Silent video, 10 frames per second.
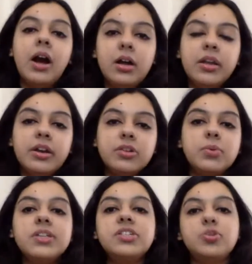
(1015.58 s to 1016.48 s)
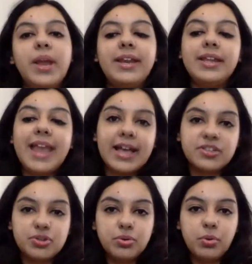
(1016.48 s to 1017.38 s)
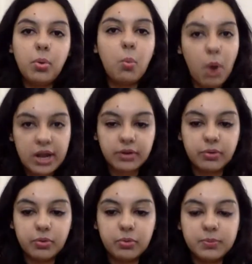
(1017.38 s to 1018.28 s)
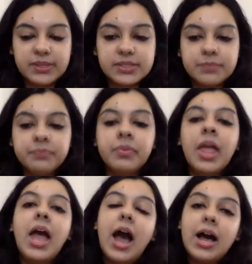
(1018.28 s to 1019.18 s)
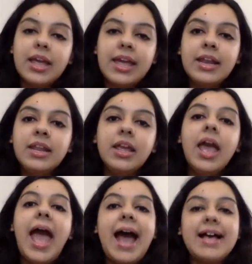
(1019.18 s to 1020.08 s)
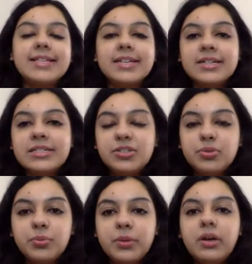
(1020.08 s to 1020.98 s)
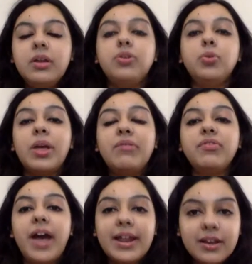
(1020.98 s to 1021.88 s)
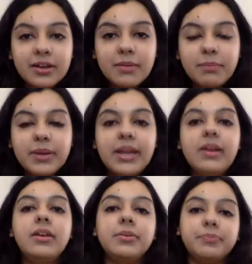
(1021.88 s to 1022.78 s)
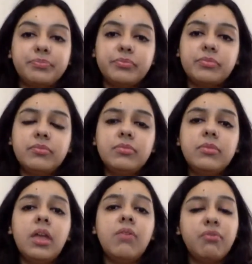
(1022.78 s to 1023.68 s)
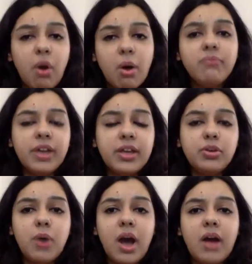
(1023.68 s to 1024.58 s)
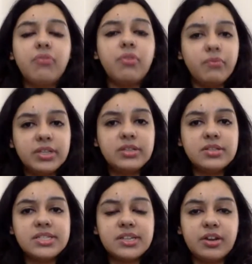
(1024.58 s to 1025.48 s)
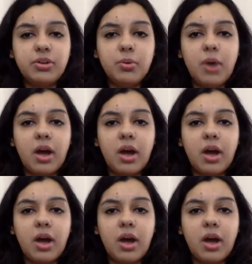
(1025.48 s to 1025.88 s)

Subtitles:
Earlier, it was 20 lakhs to 1 crore rupees. Again, as a consumer, you can file a complaint from where you are, from within the state you